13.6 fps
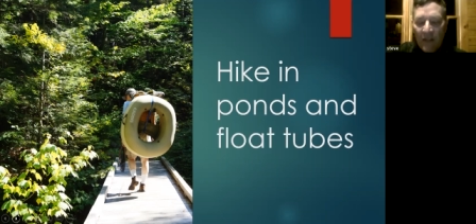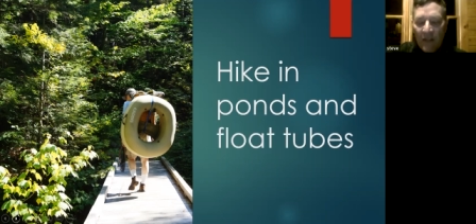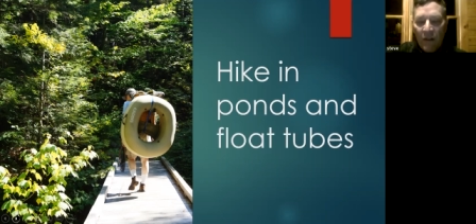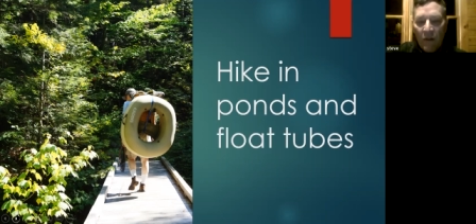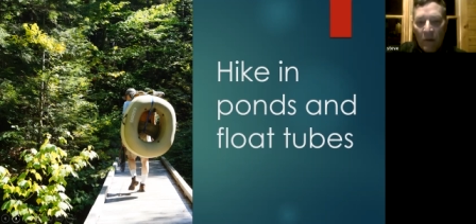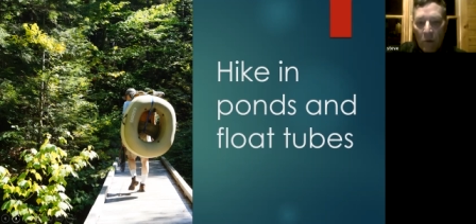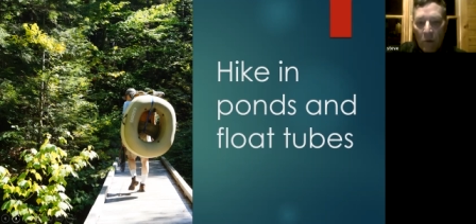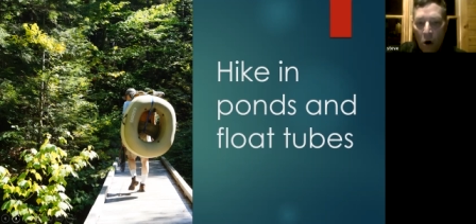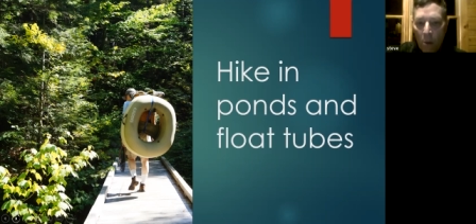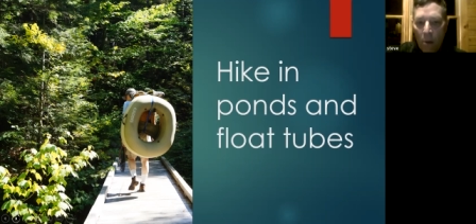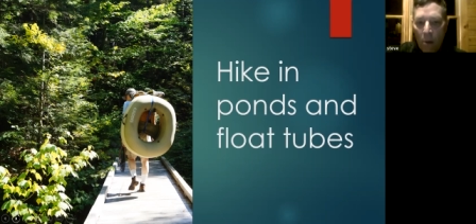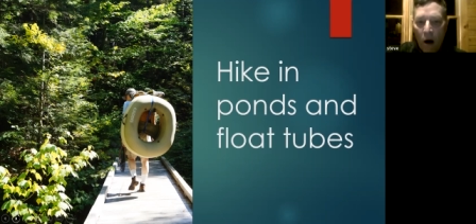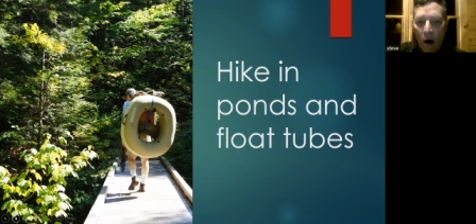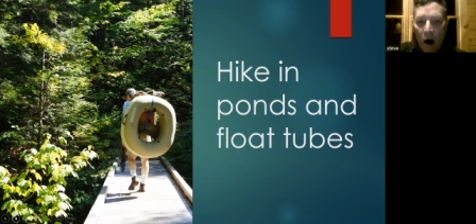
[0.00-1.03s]
of the
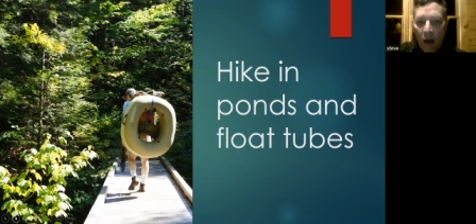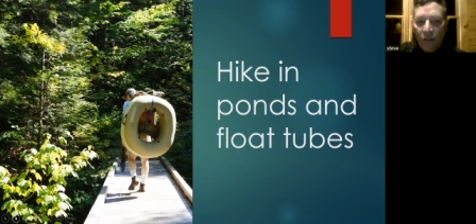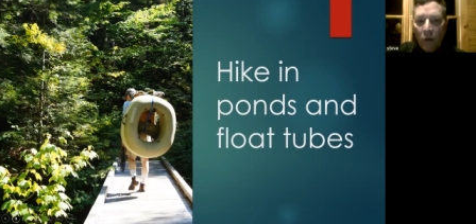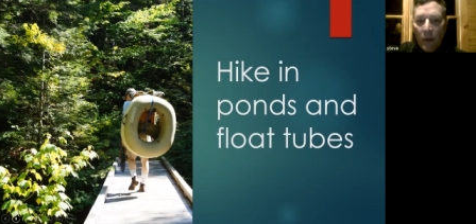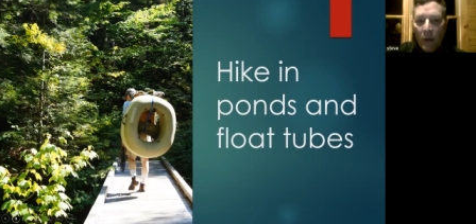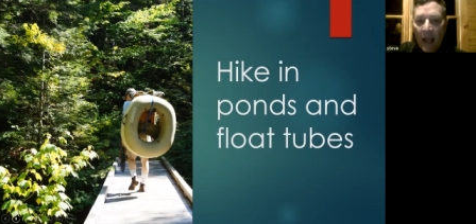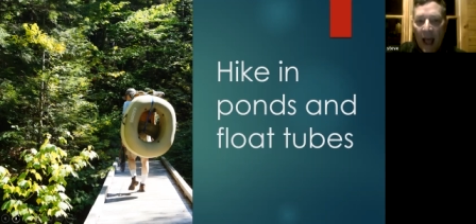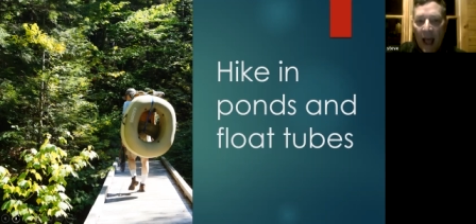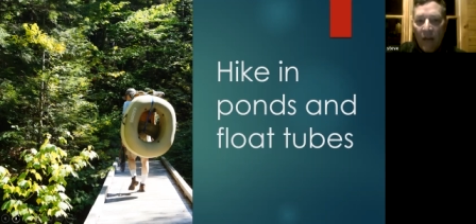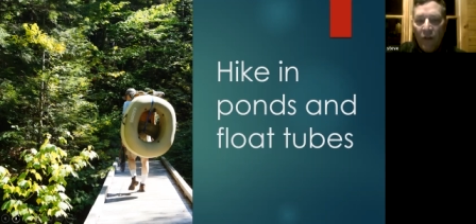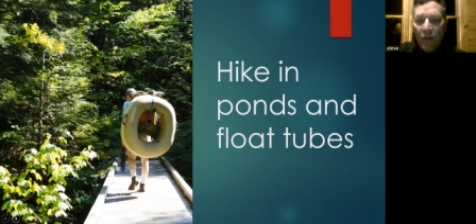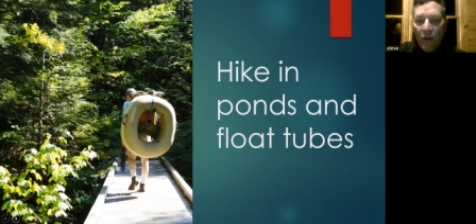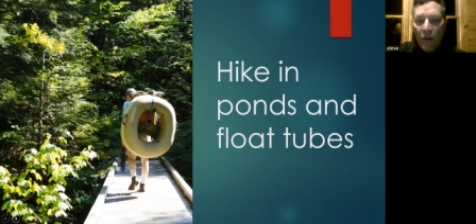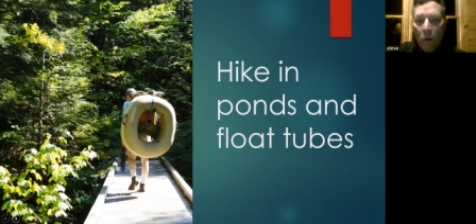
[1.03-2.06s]
remote ponds that we have
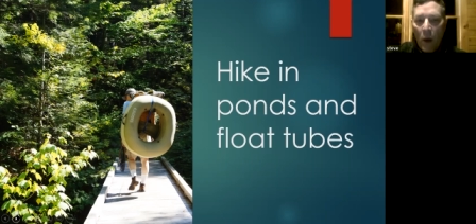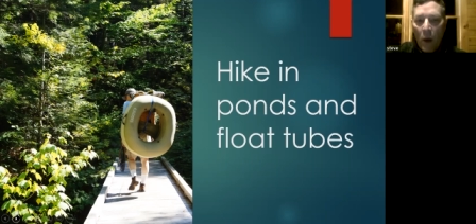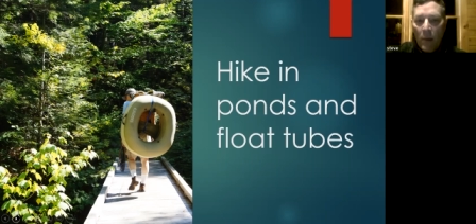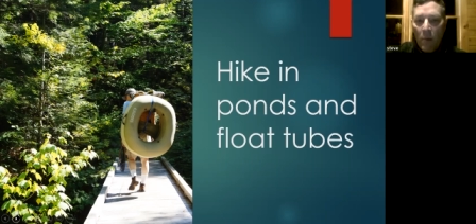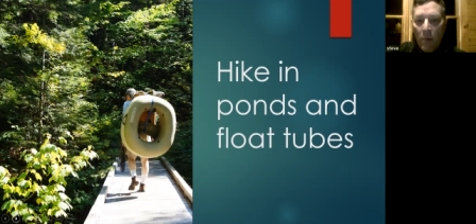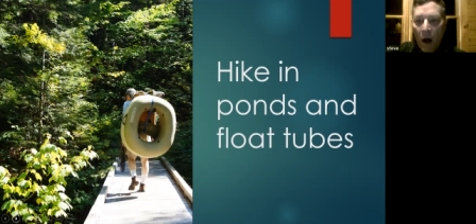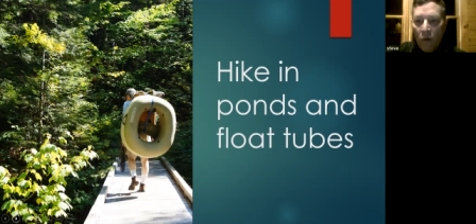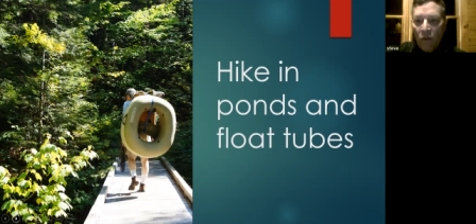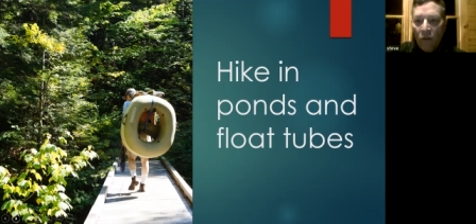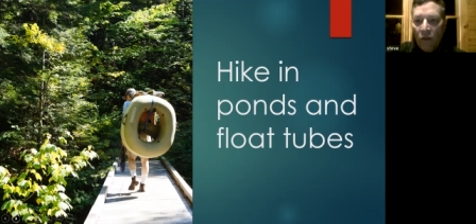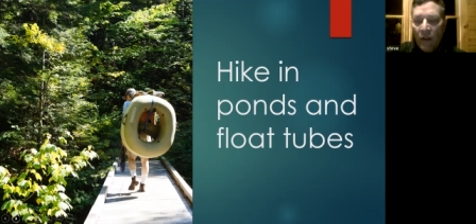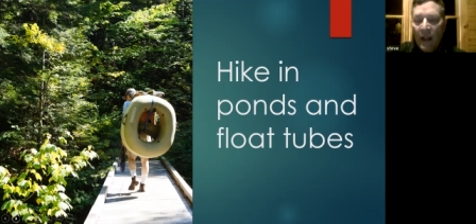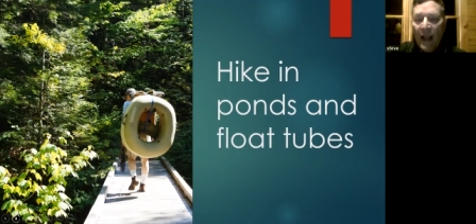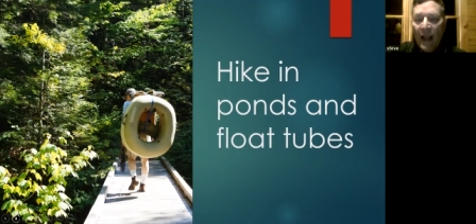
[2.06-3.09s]
here in the White
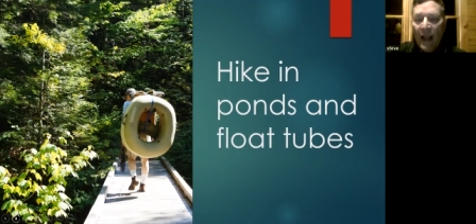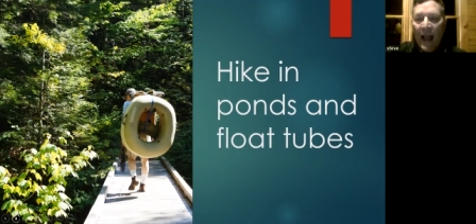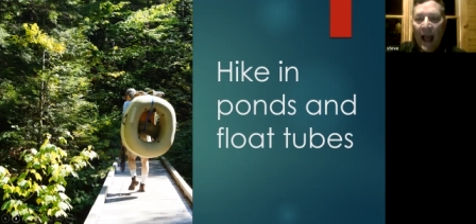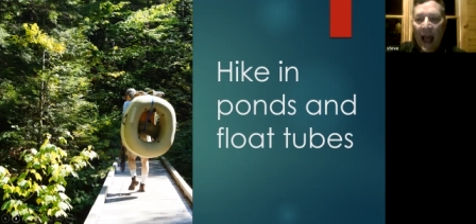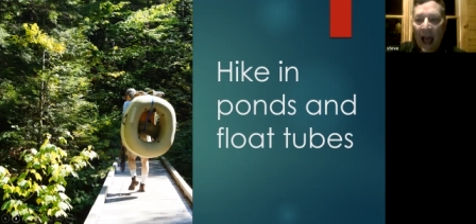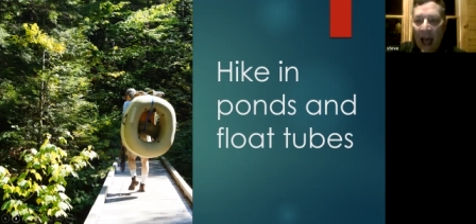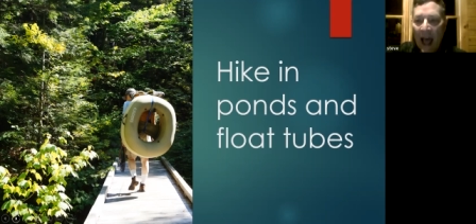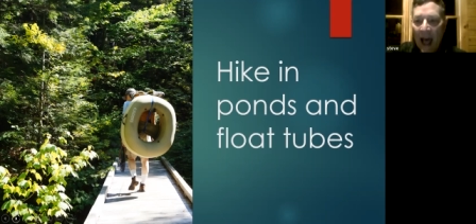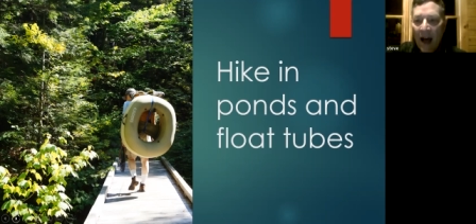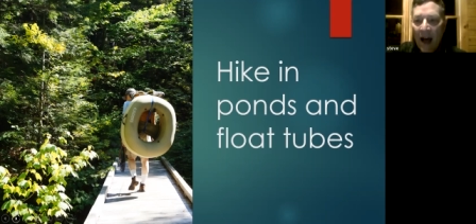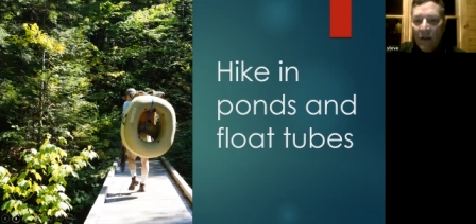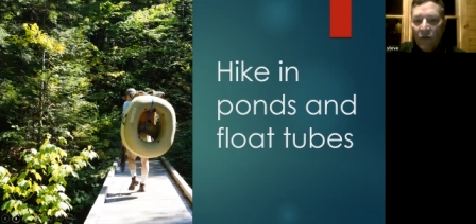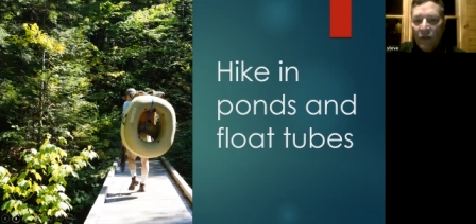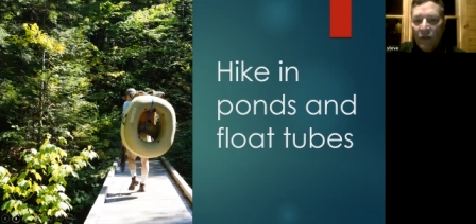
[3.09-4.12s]
Mountains
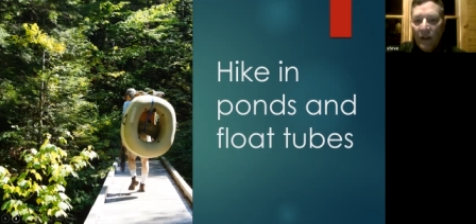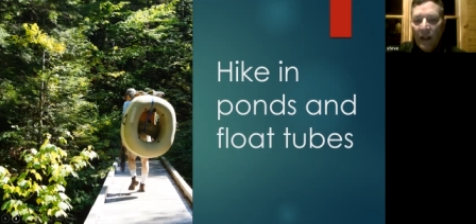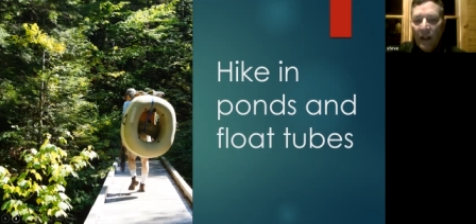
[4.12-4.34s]
have